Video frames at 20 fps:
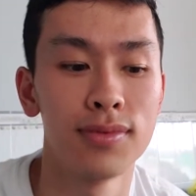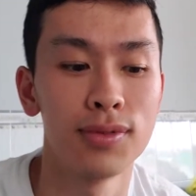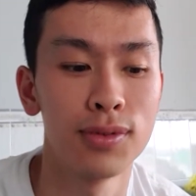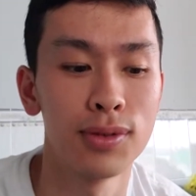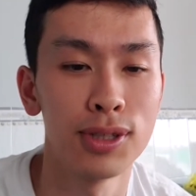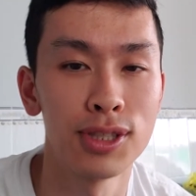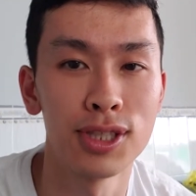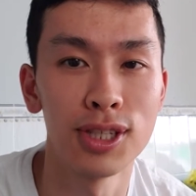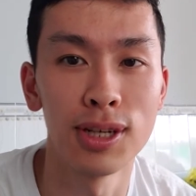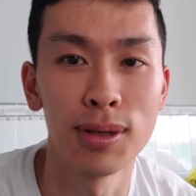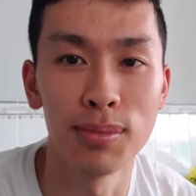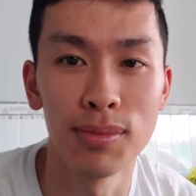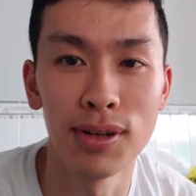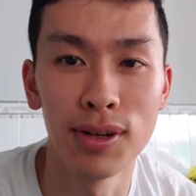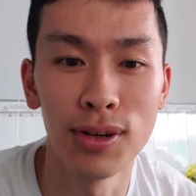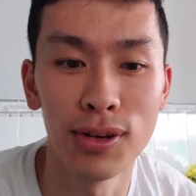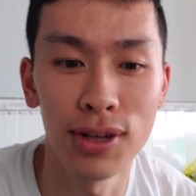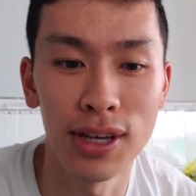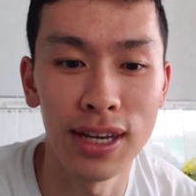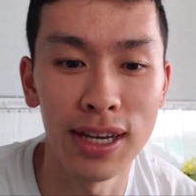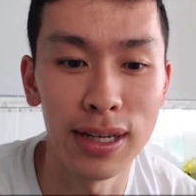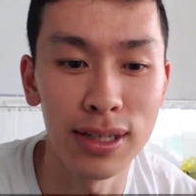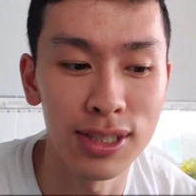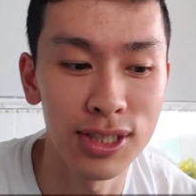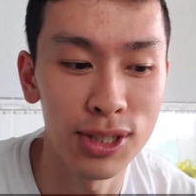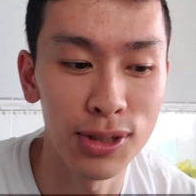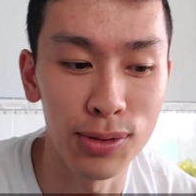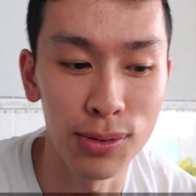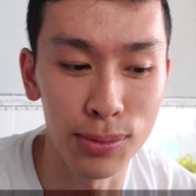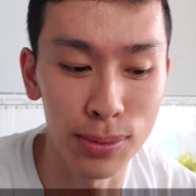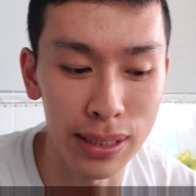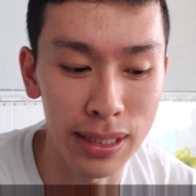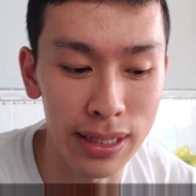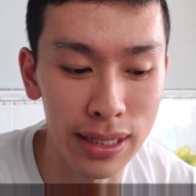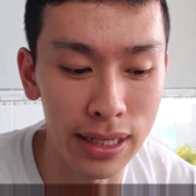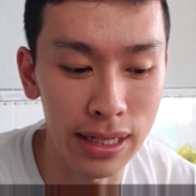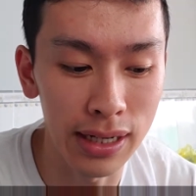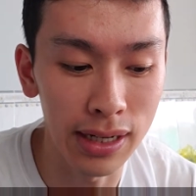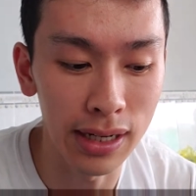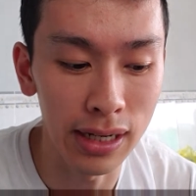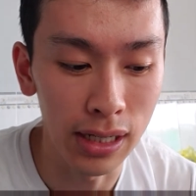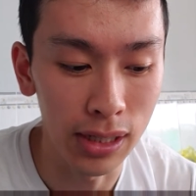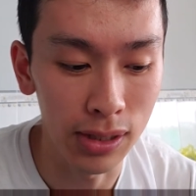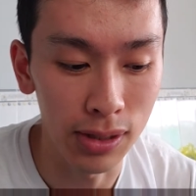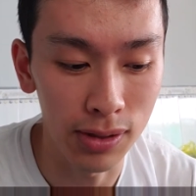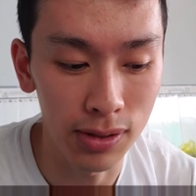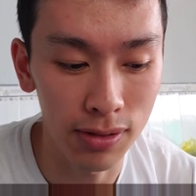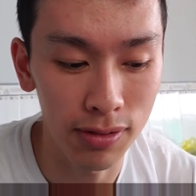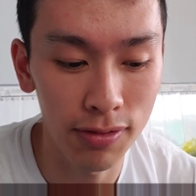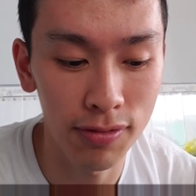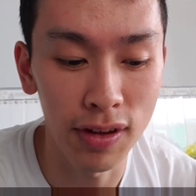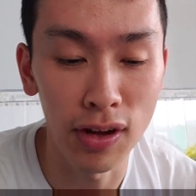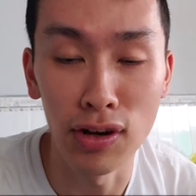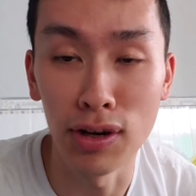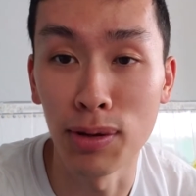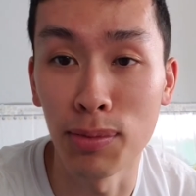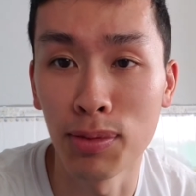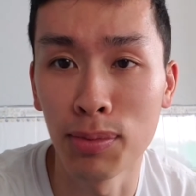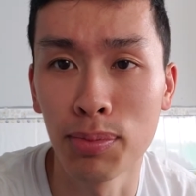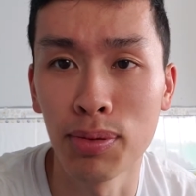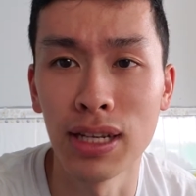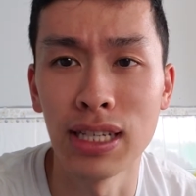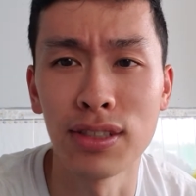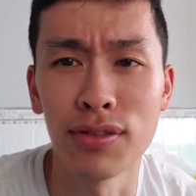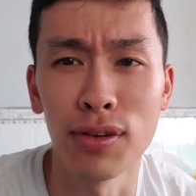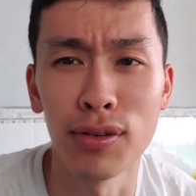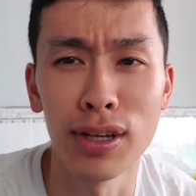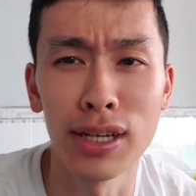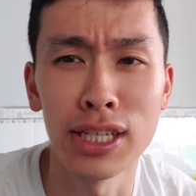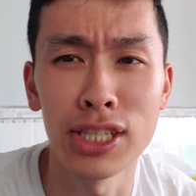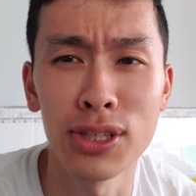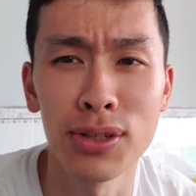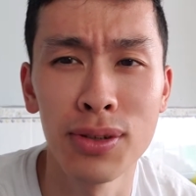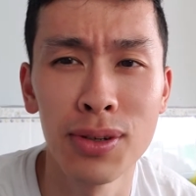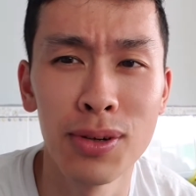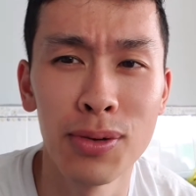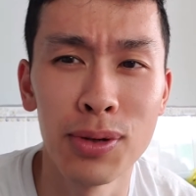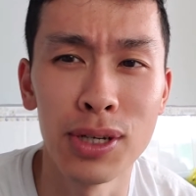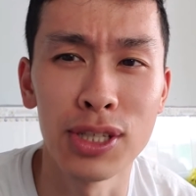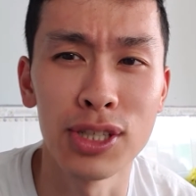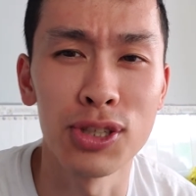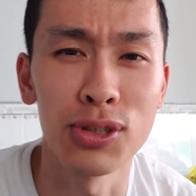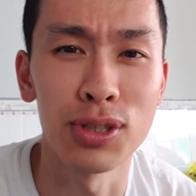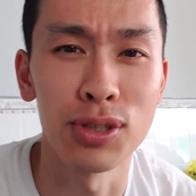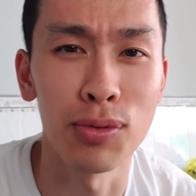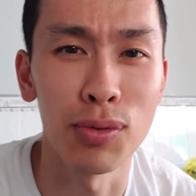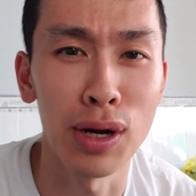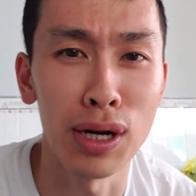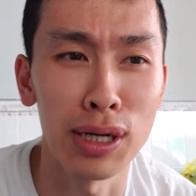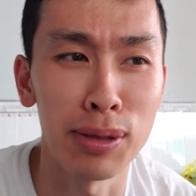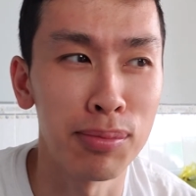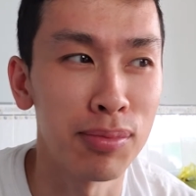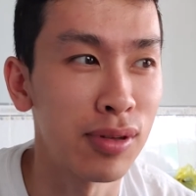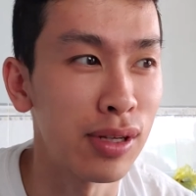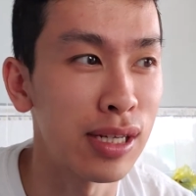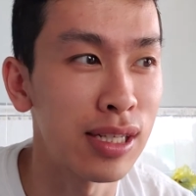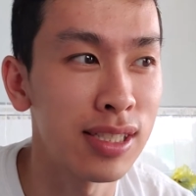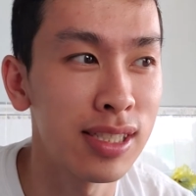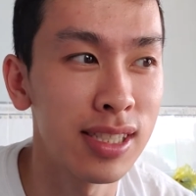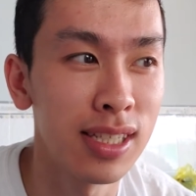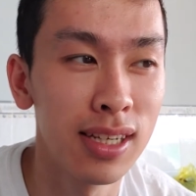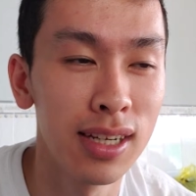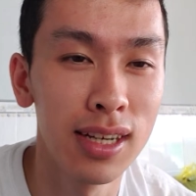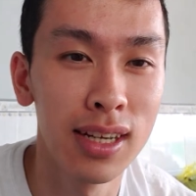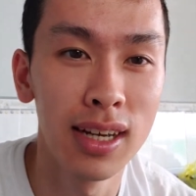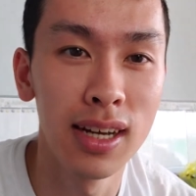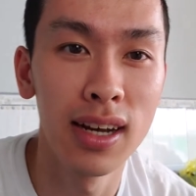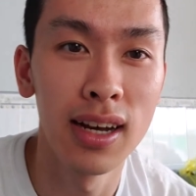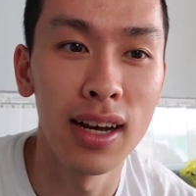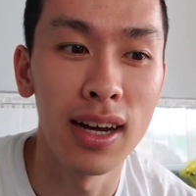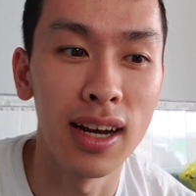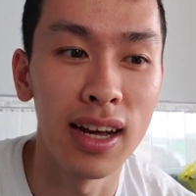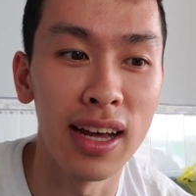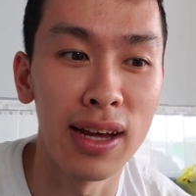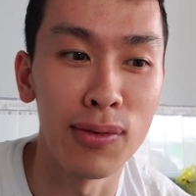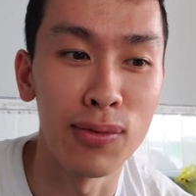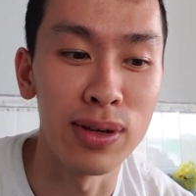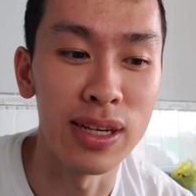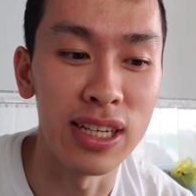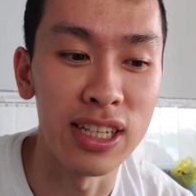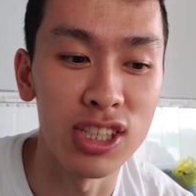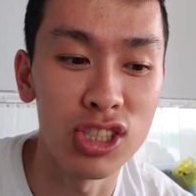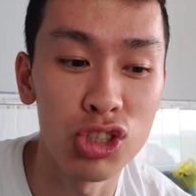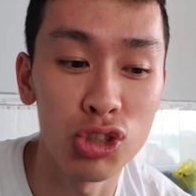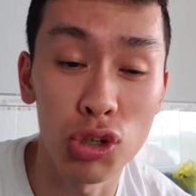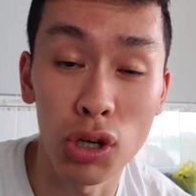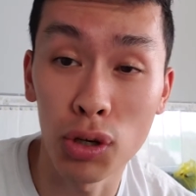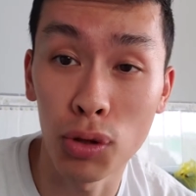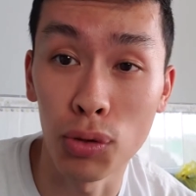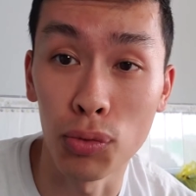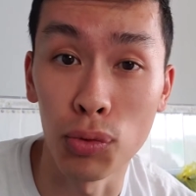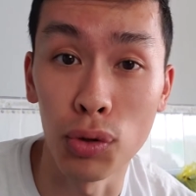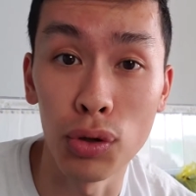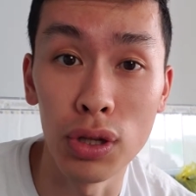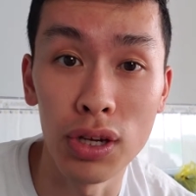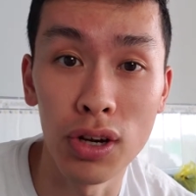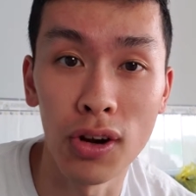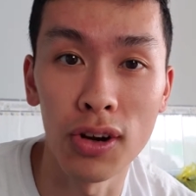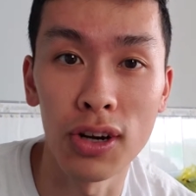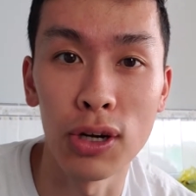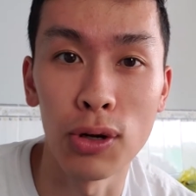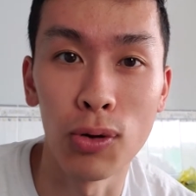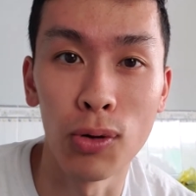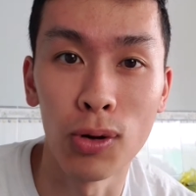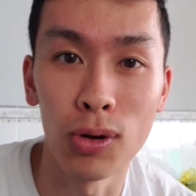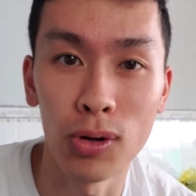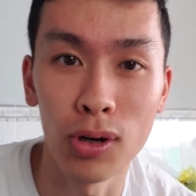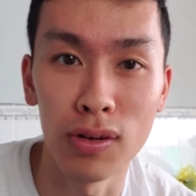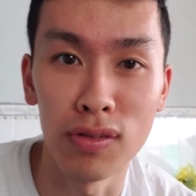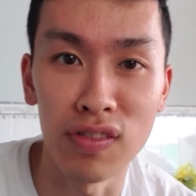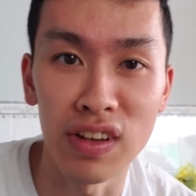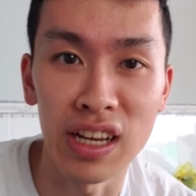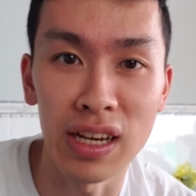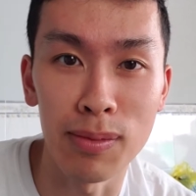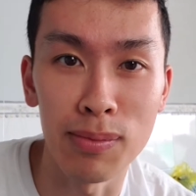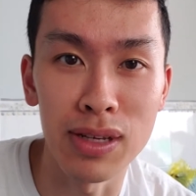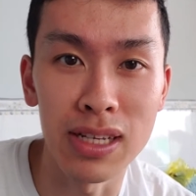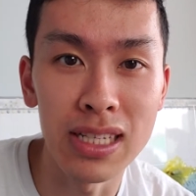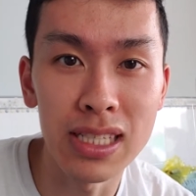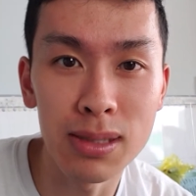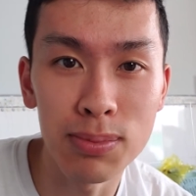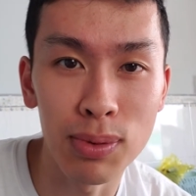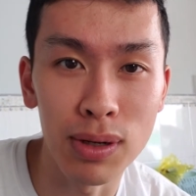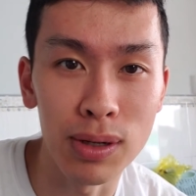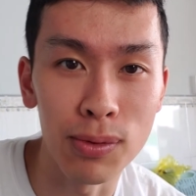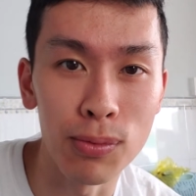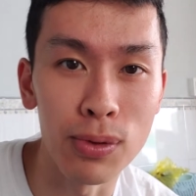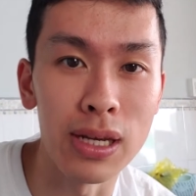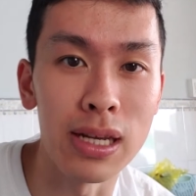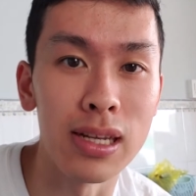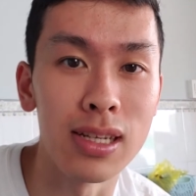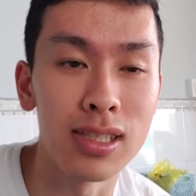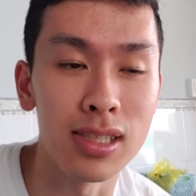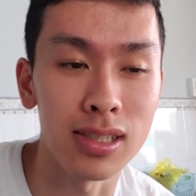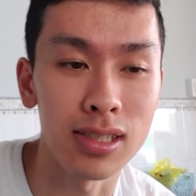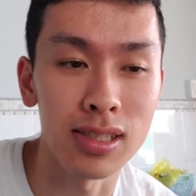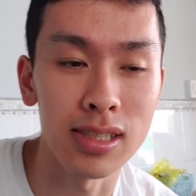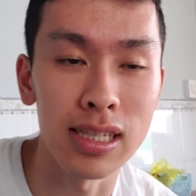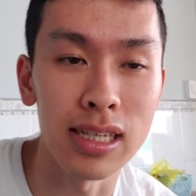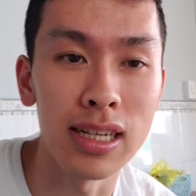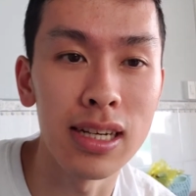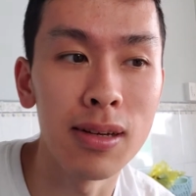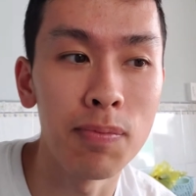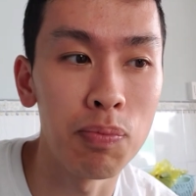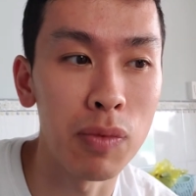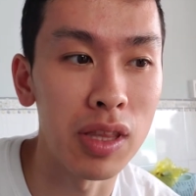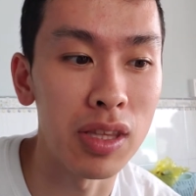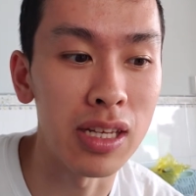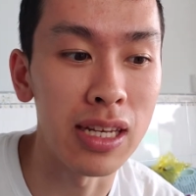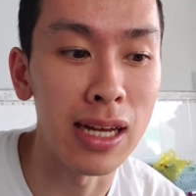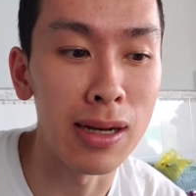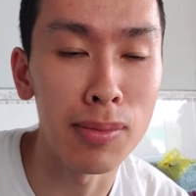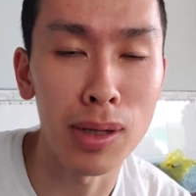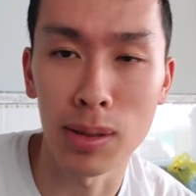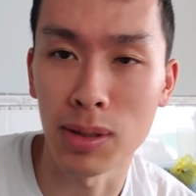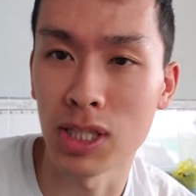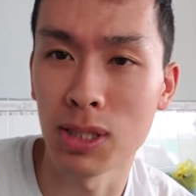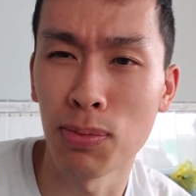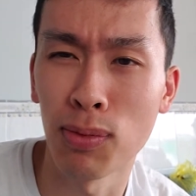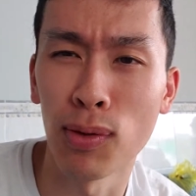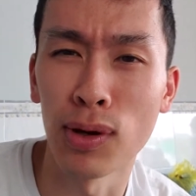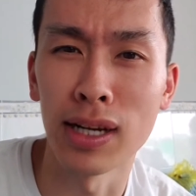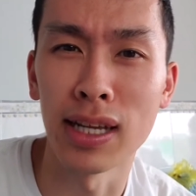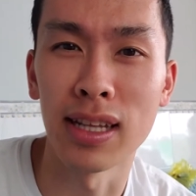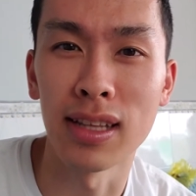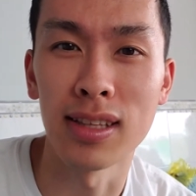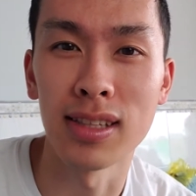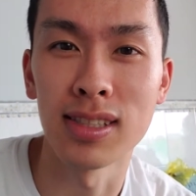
What's up? Okay, so we found a place for lunch. We just chose a random place, and we struggled really hard to order in Vietnamese, but we succeeded at the end by just pointing at